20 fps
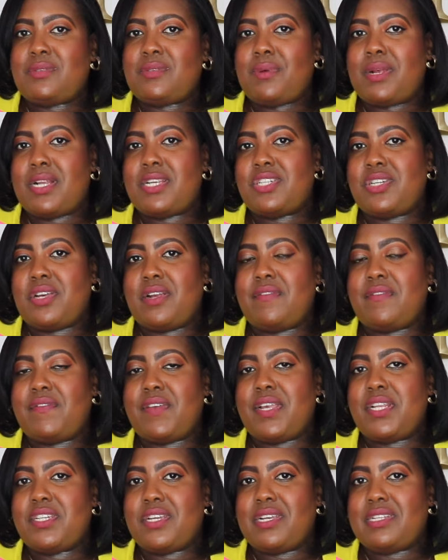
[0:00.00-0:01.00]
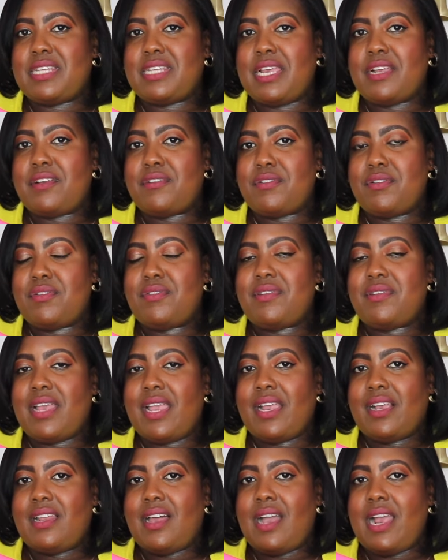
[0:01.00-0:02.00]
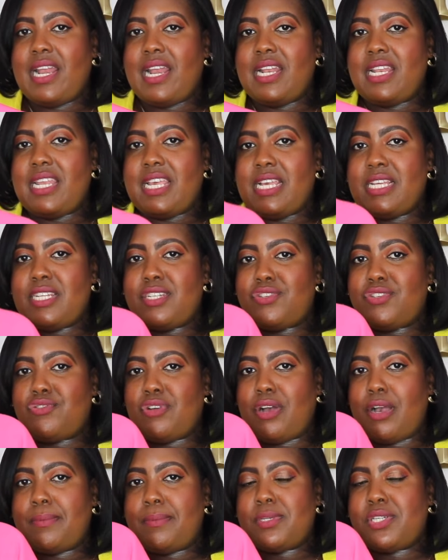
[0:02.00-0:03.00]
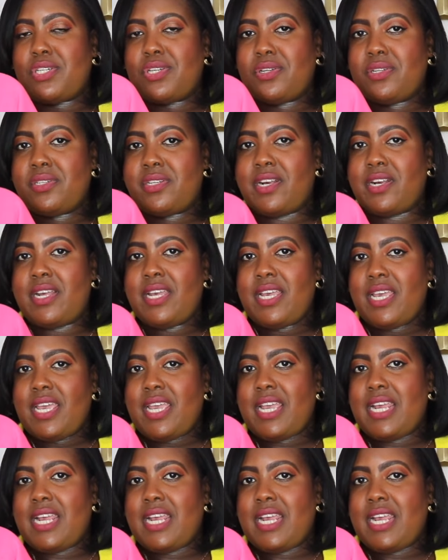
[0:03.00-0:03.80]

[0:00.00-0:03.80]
sweatshirt features a crew neckline, it is drop shoulder,